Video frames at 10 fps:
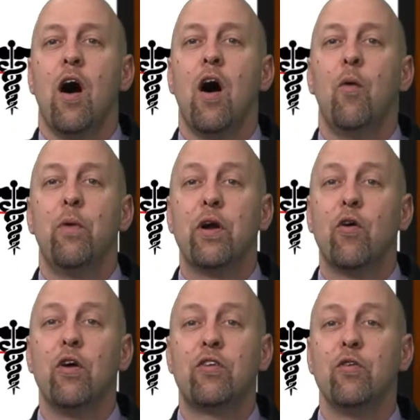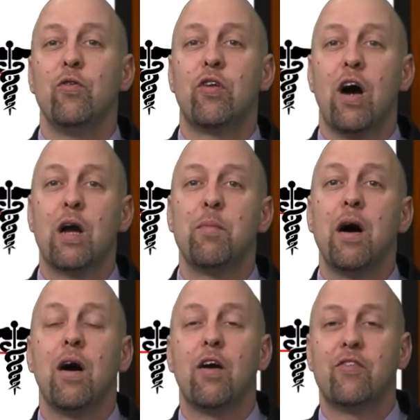Uh, we are going to talk
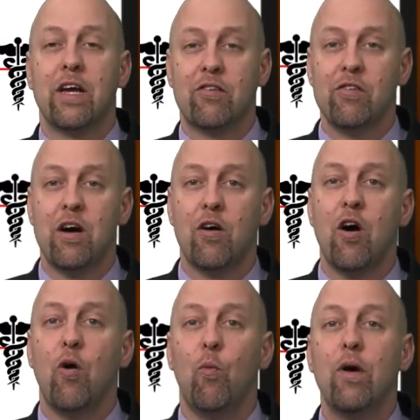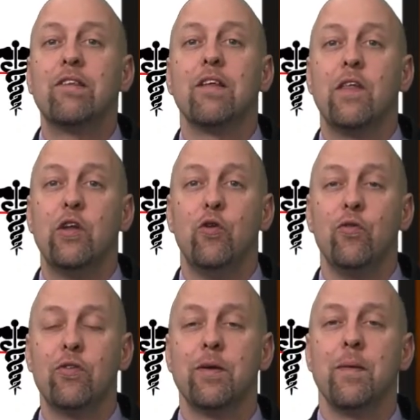about our section now called What's in the
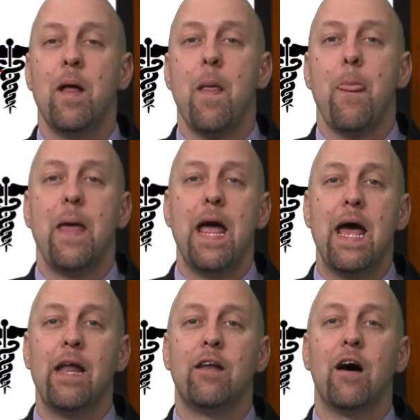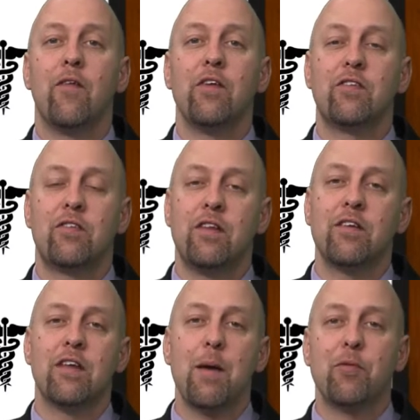News. And uh, this,
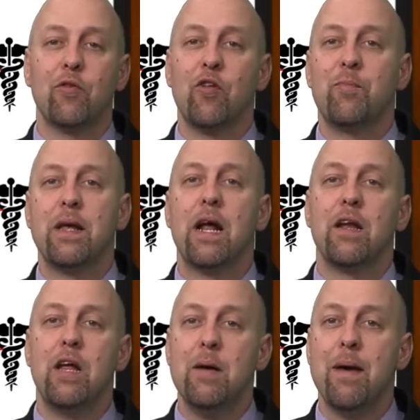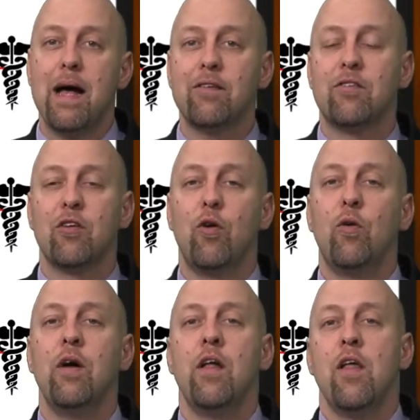this episode has been on MS,
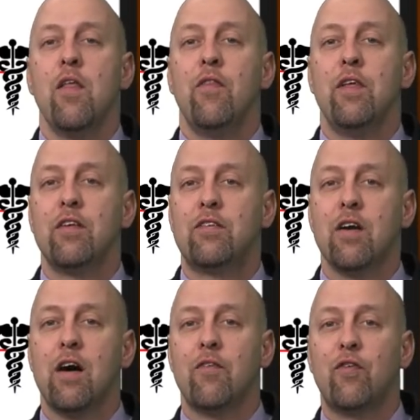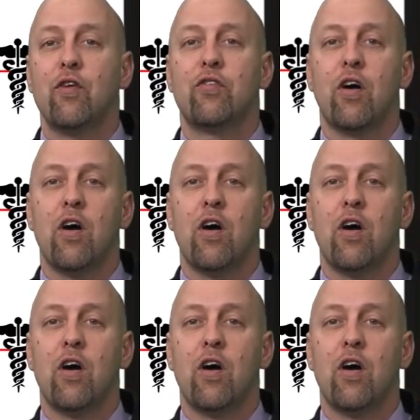so this uh, first